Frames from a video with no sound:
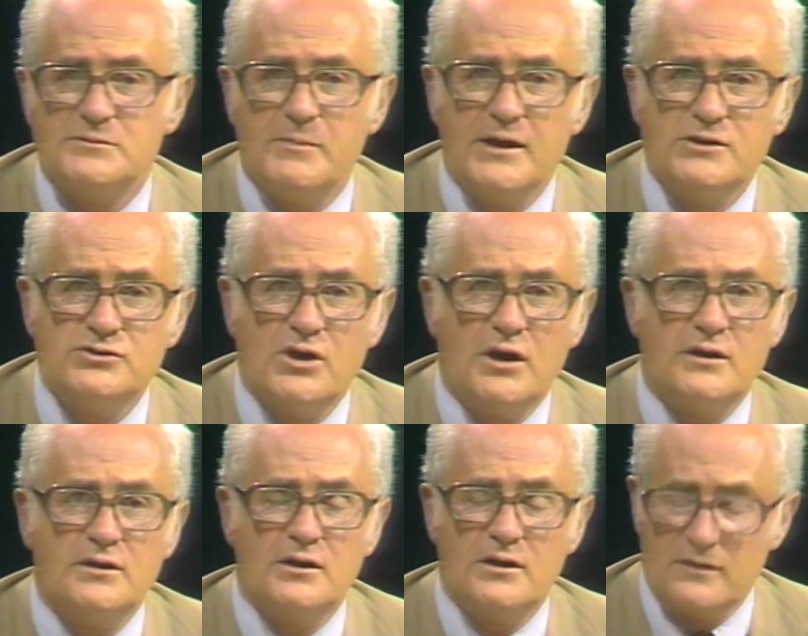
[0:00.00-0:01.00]
speech
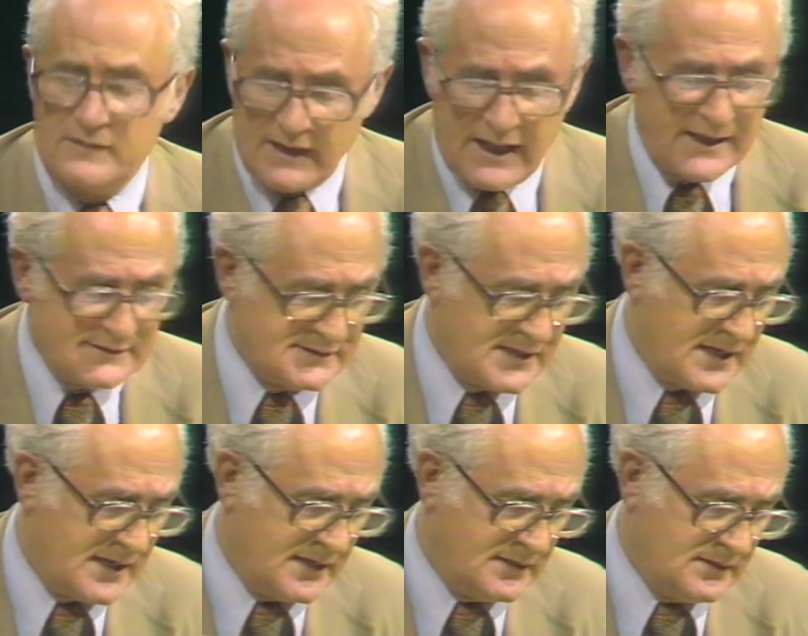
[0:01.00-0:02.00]
on uh, last
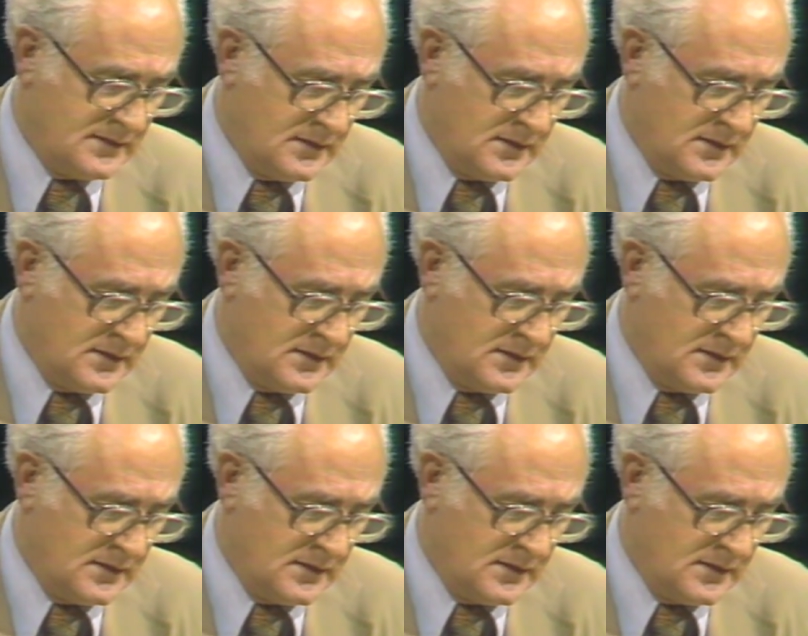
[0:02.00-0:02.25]
night.